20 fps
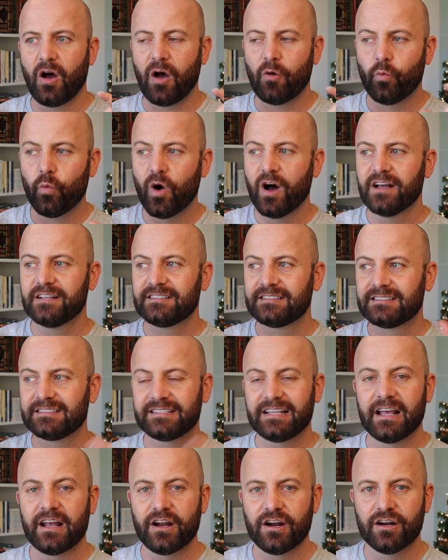was
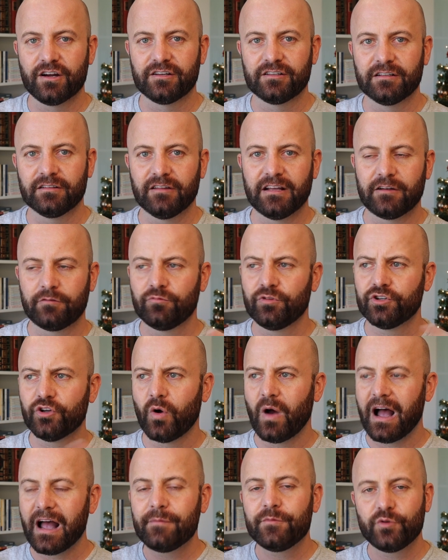scared, like, well,
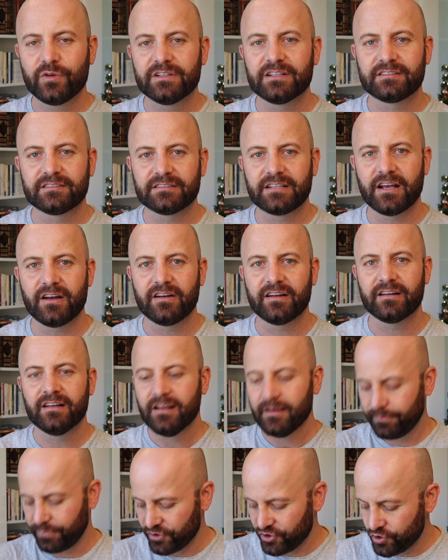no, I'm doing the scaring,
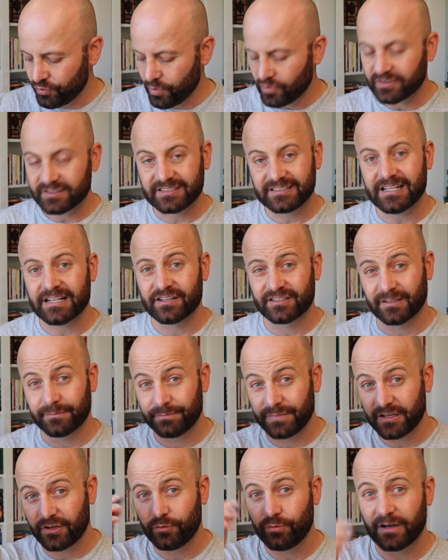but you won't see there's a
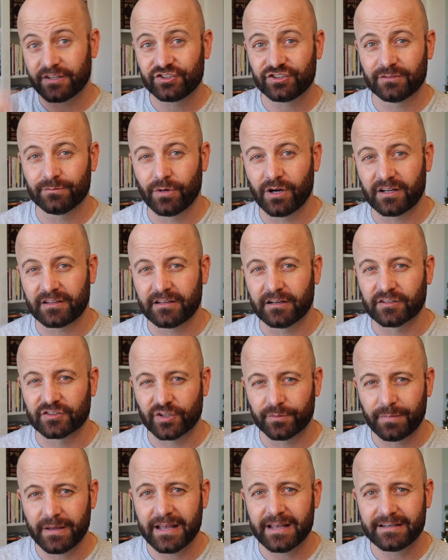big question mark there.
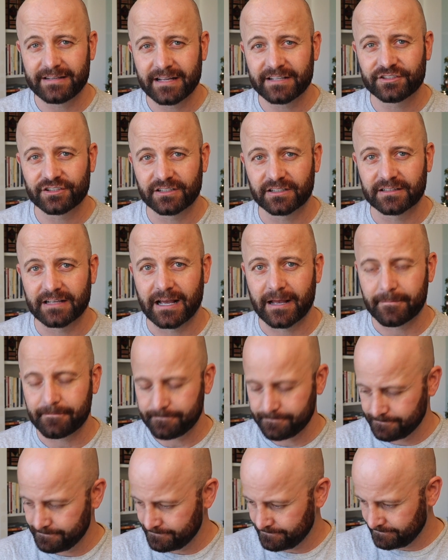So pay attention to that.
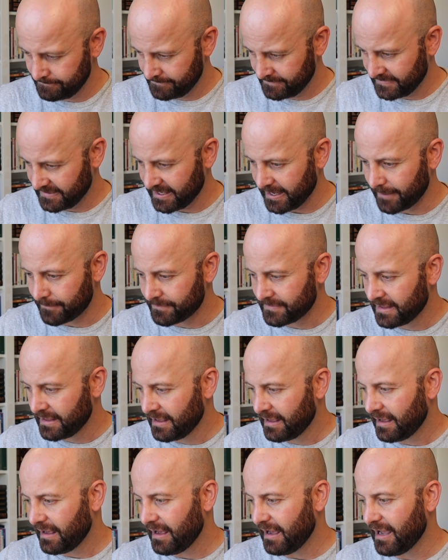Okay,
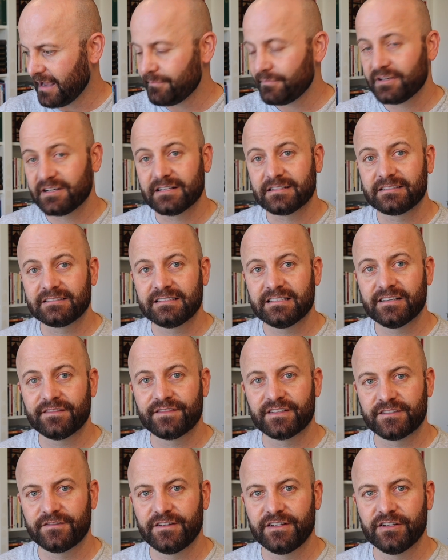I'm going to see if
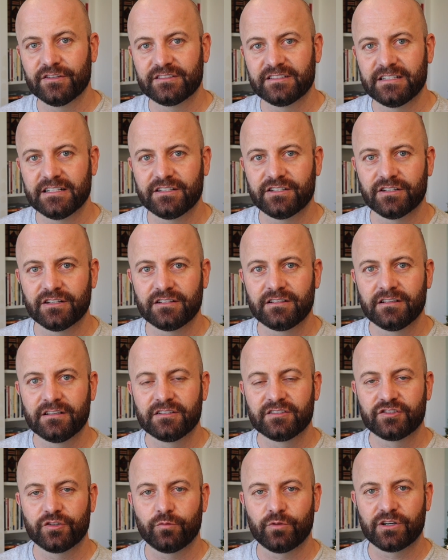this video is any good.
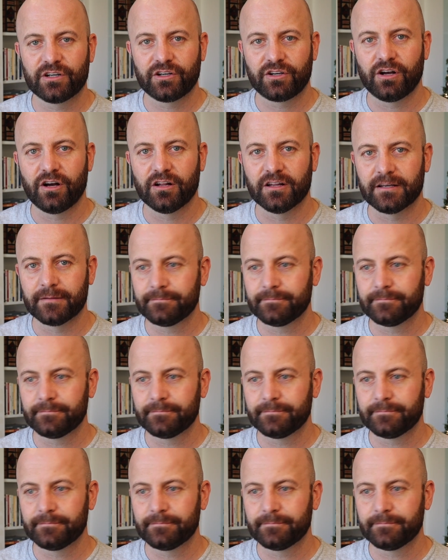So we're going to call